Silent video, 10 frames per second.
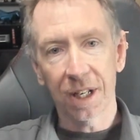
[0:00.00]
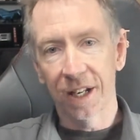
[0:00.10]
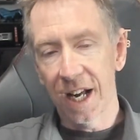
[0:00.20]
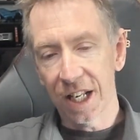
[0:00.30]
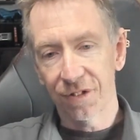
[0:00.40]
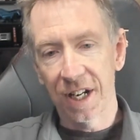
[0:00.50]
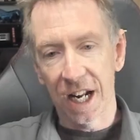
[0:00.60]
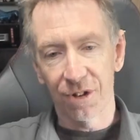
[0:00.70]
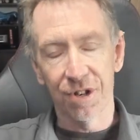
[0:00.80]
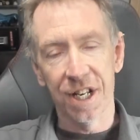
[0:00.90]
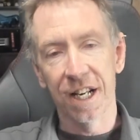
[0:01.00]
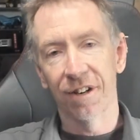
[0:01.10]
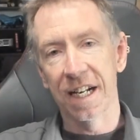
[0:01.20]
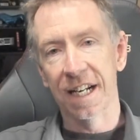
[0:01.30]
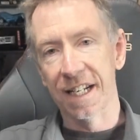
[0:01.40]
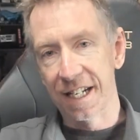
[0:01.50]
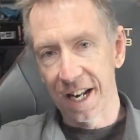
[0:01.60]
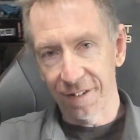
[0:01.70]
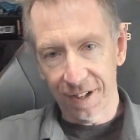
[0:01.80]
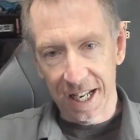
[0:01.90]
last financial year and now
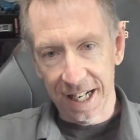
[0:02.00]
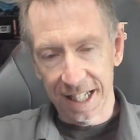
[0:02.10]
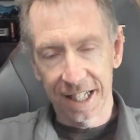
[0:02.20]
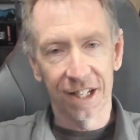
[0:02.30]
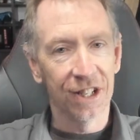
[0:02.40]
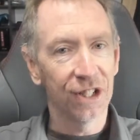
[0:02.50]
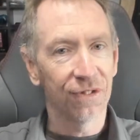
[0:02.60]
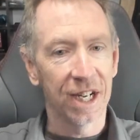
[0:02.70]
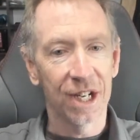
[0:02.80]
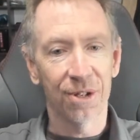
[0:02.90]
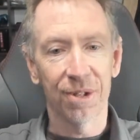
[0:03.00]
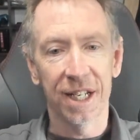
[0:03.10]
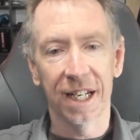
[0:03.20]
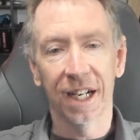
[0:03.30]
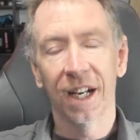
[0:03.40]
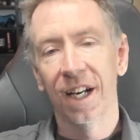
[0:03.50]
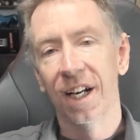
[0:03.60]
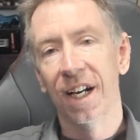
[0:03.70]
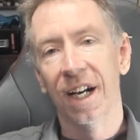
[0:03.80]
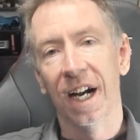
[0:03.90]
definitely heading into this financial year,
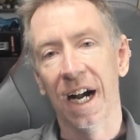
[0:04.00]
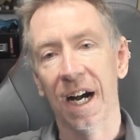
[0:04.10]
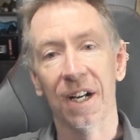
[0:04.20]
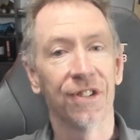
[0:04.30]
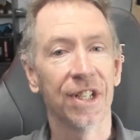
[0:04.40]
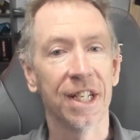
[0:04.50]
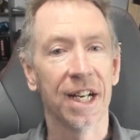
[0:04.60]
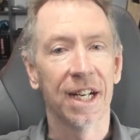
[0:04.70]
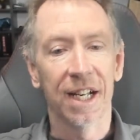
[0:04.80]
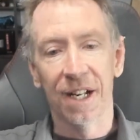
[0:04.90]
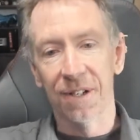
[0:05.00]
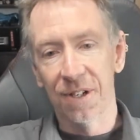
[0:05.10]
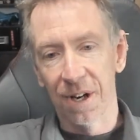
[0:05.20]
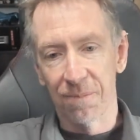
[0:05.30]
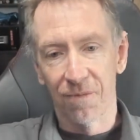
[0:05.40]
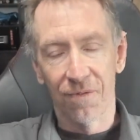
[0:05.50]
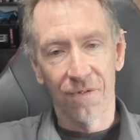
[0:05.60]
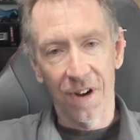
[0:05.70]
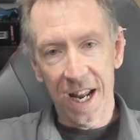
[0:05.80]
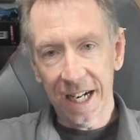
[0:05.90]
seen a
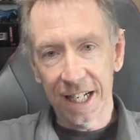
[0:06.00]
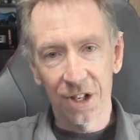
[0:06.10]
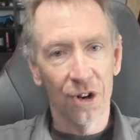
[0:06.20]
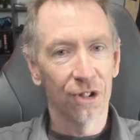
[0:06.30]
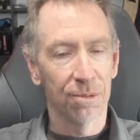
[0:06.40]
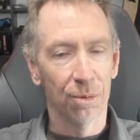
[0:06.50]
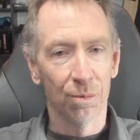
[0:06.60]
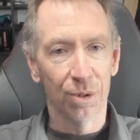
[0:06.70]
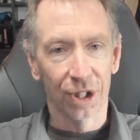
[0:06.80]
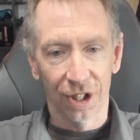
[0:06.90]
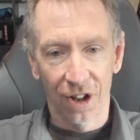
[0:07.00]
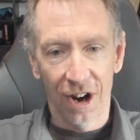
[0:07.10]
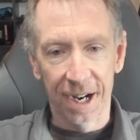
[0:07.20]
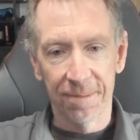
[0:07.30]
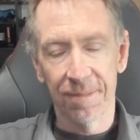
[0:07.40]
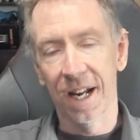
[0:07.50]
fairly noticeable decline.